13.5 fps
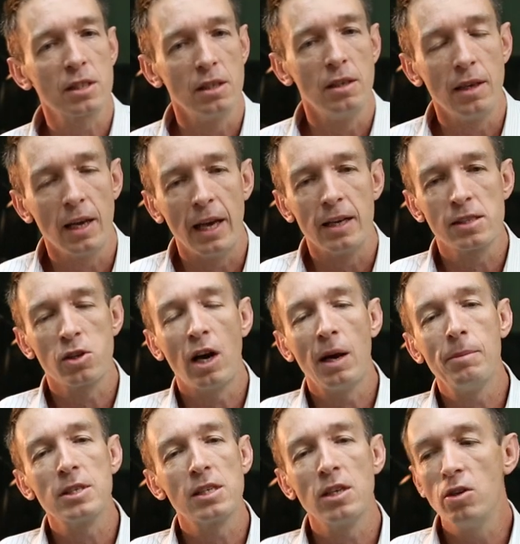and
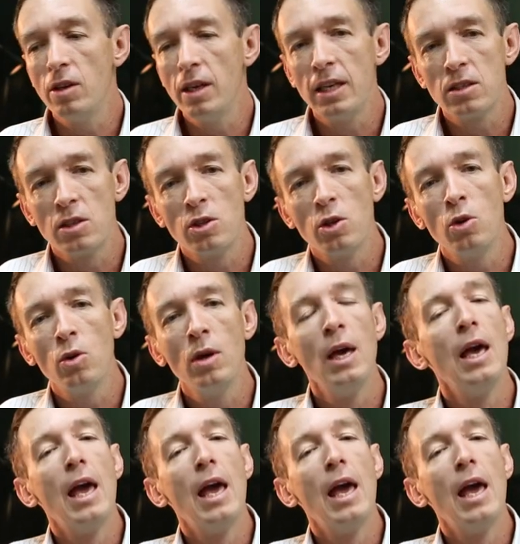assignments that you need to do,